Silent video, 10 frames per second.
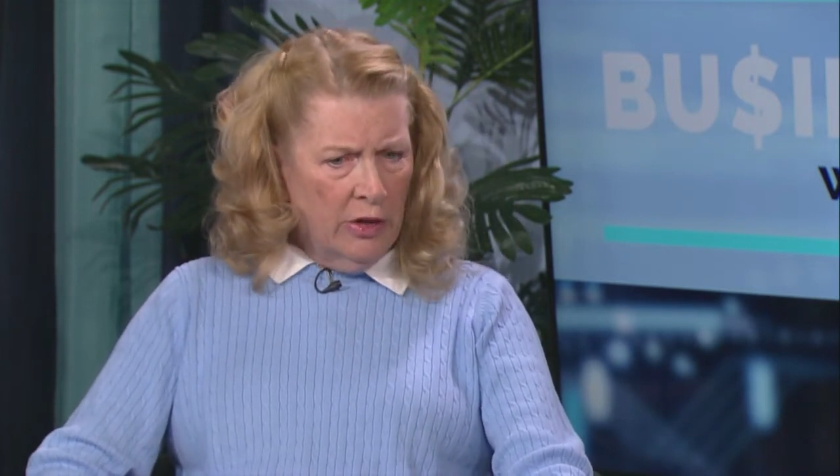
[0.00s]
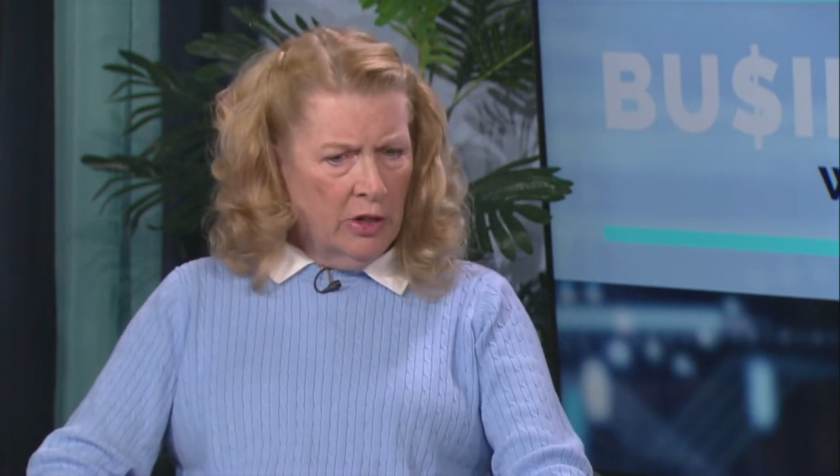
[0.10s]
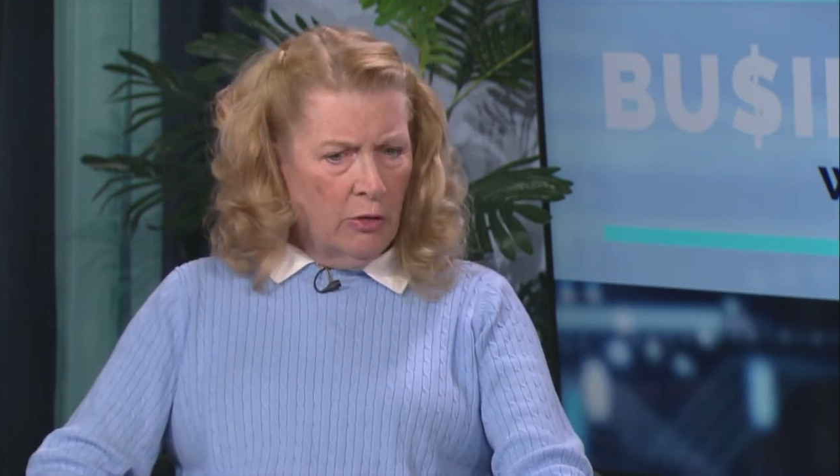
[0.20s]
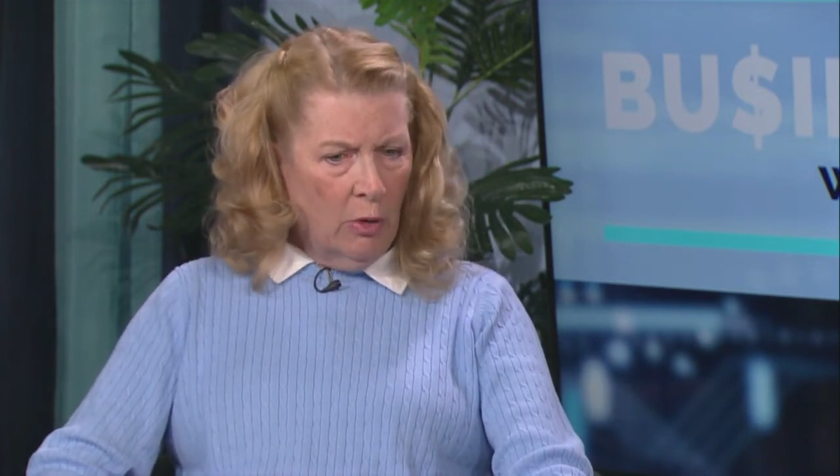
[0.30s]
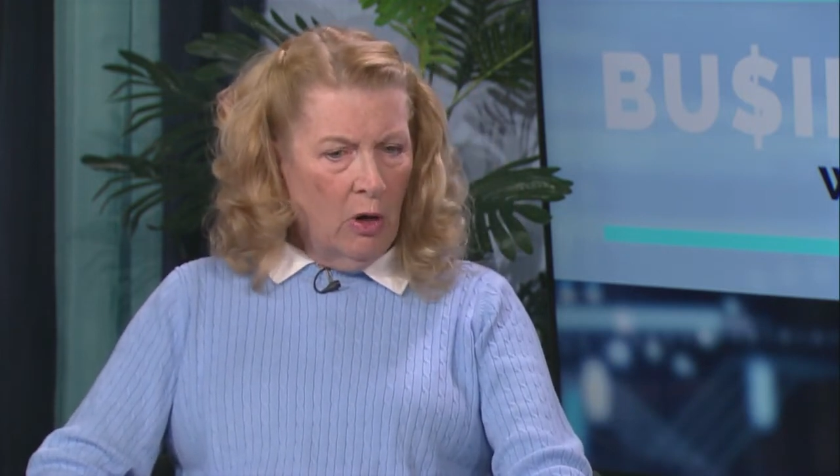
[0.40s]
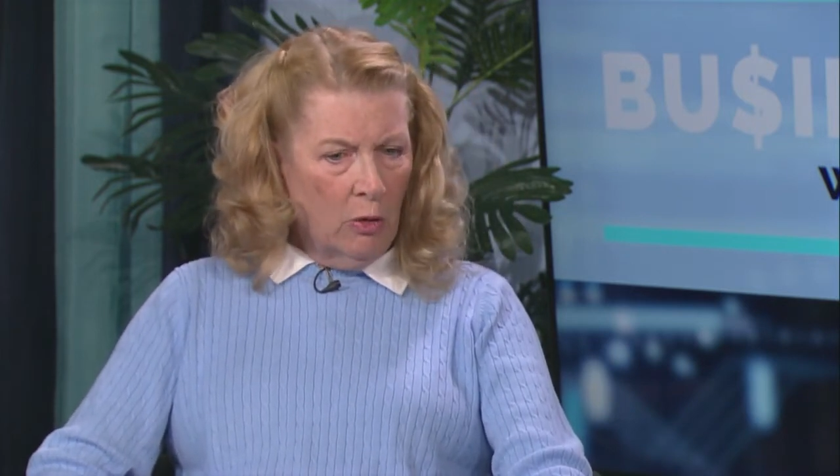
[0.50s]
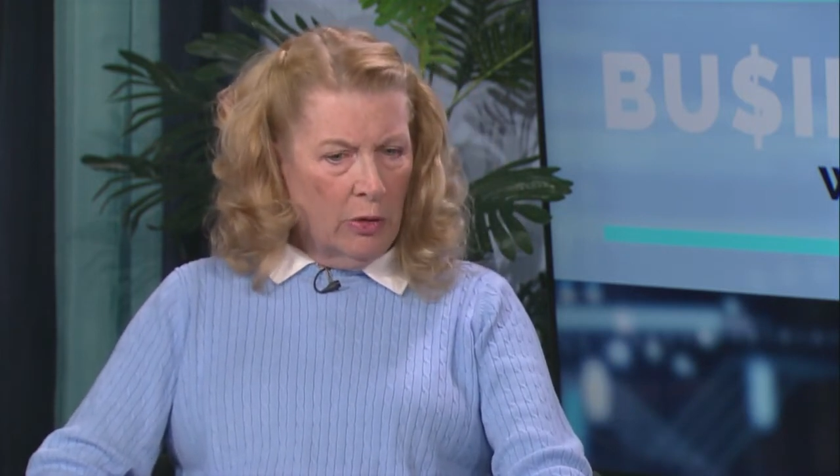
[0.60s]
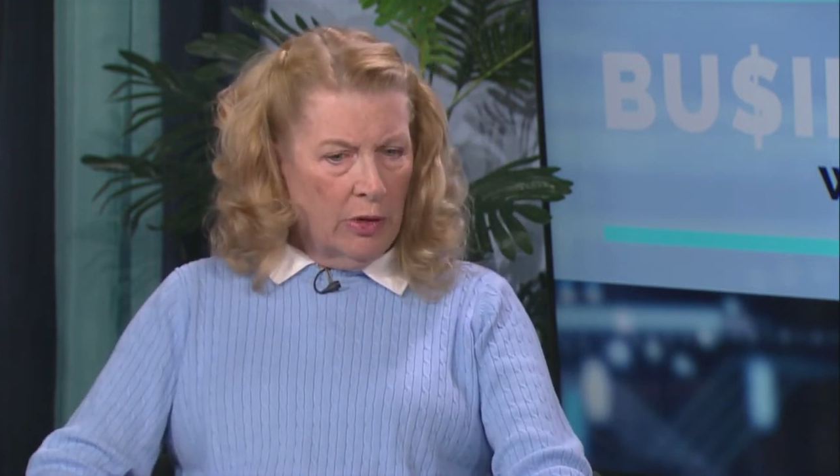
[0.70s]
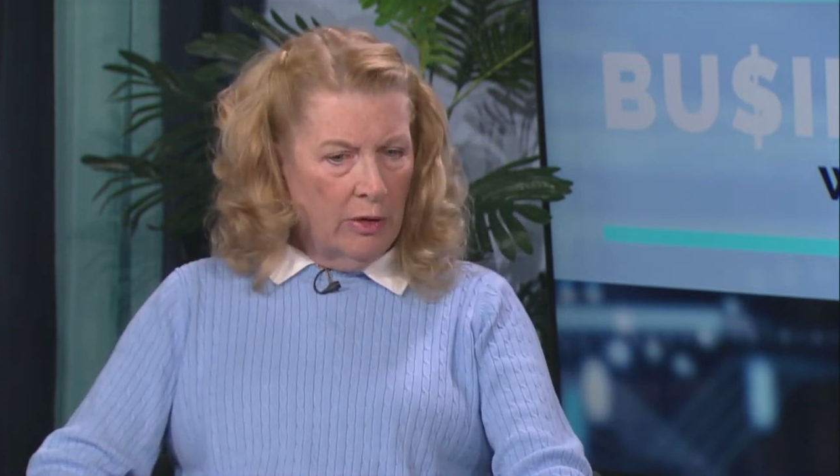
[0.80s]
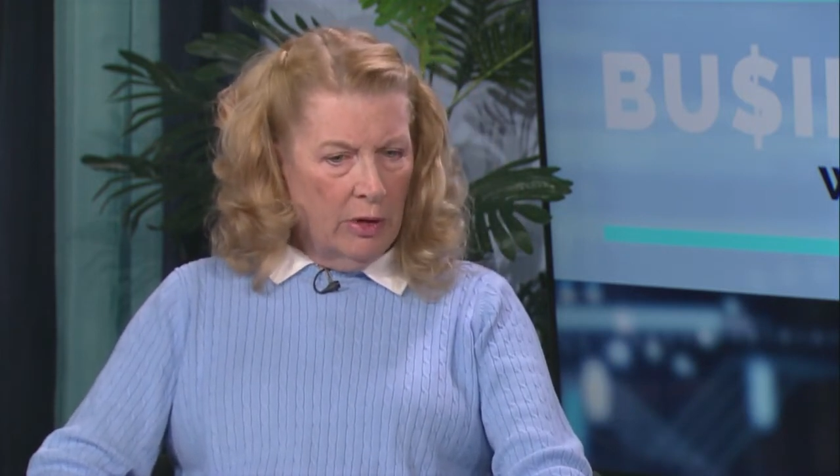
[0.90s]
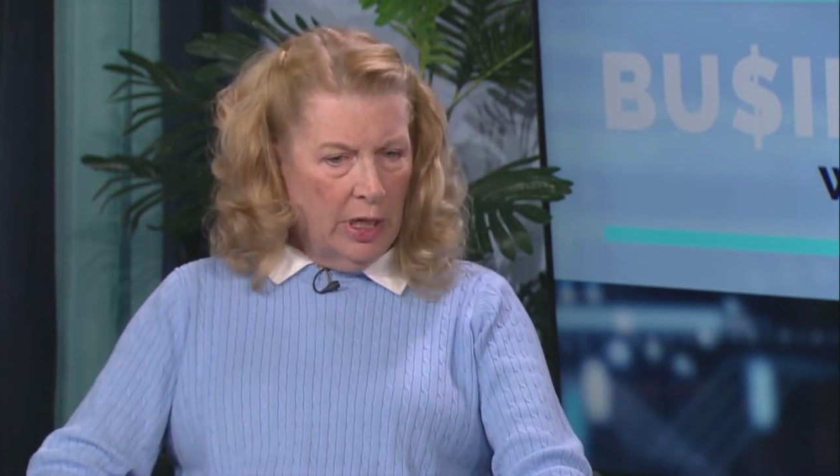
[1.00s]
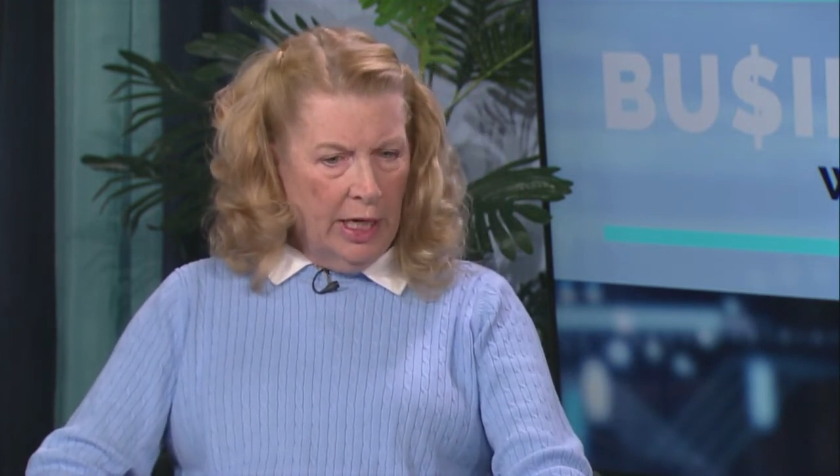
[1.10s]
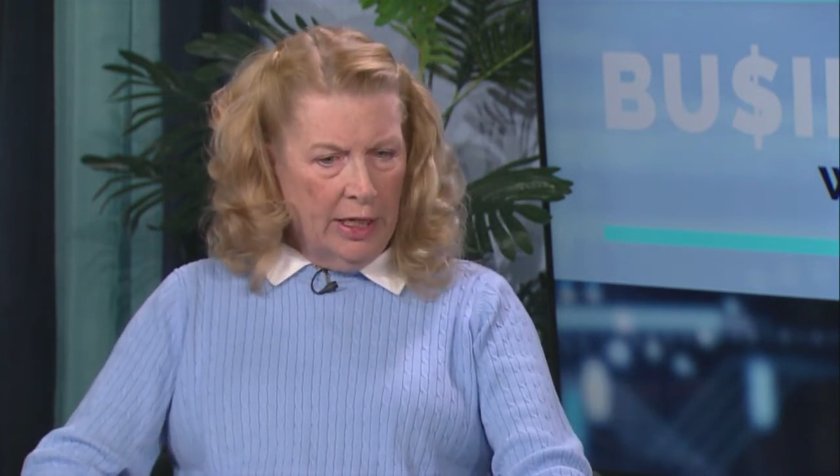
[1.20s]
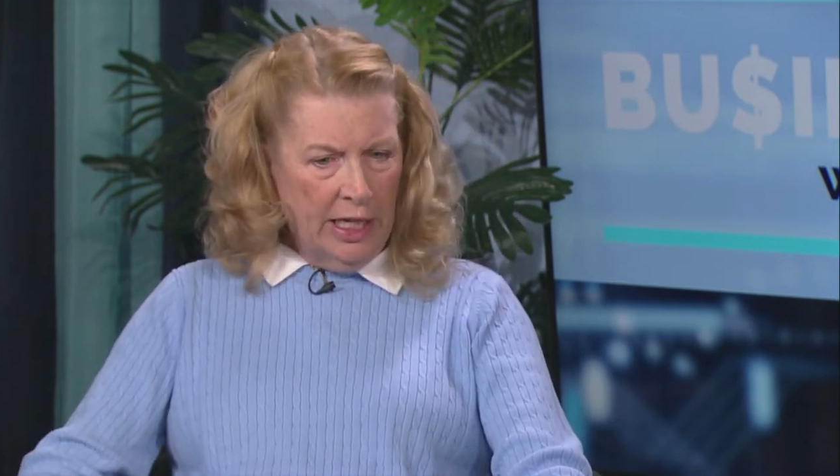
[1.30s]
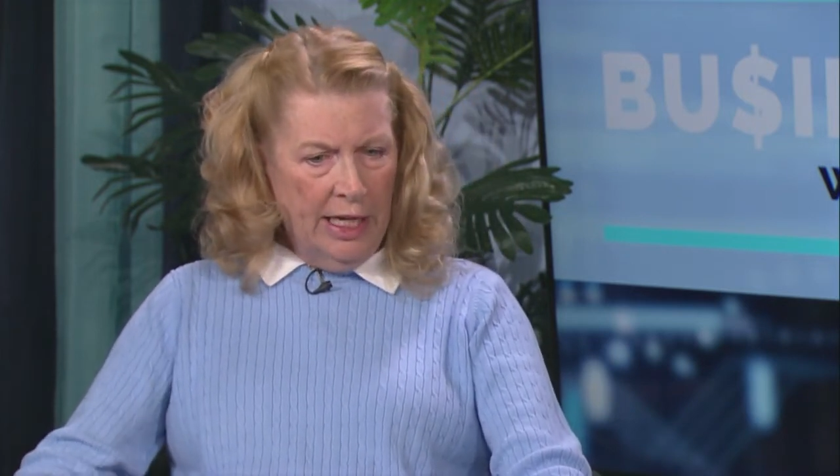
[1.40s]
growth,
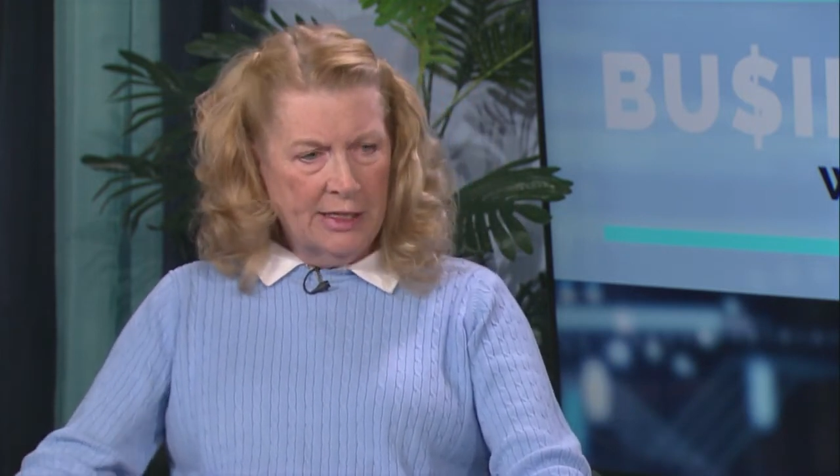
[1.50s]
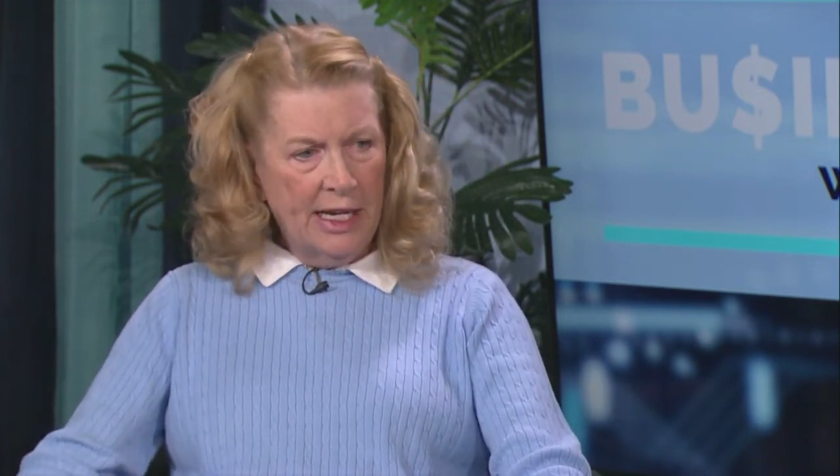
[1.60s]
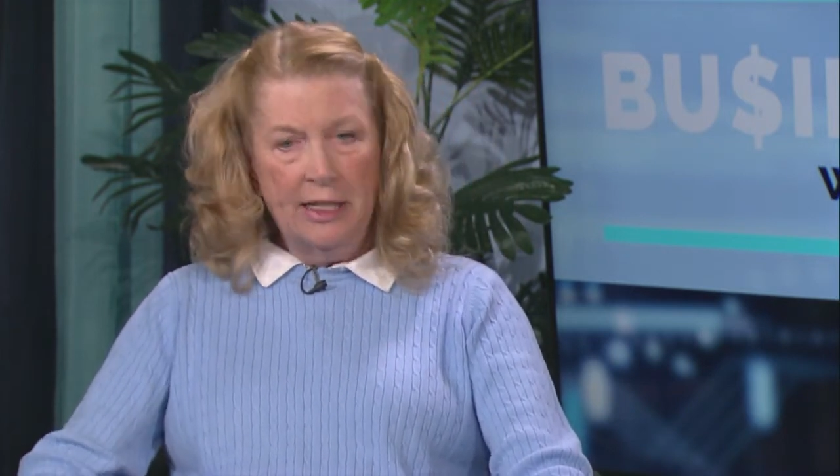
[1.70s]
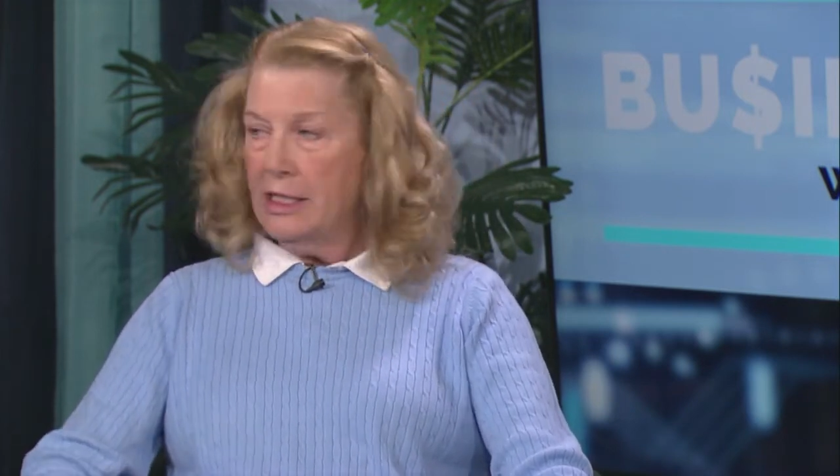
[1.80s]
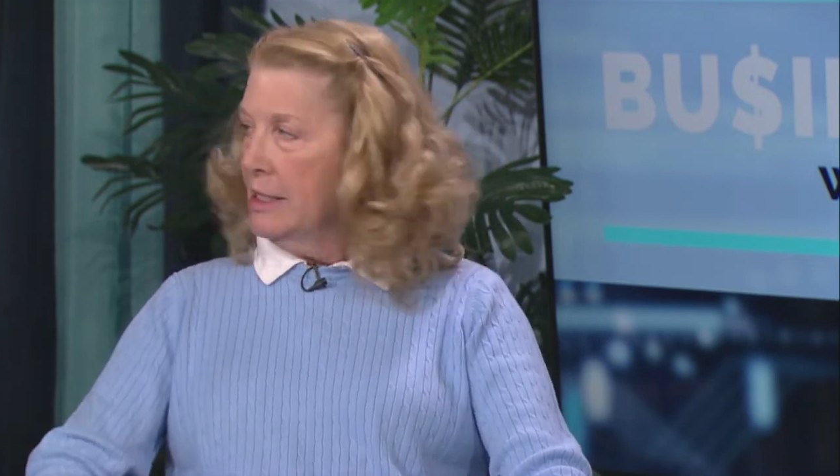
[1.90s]
and as Andy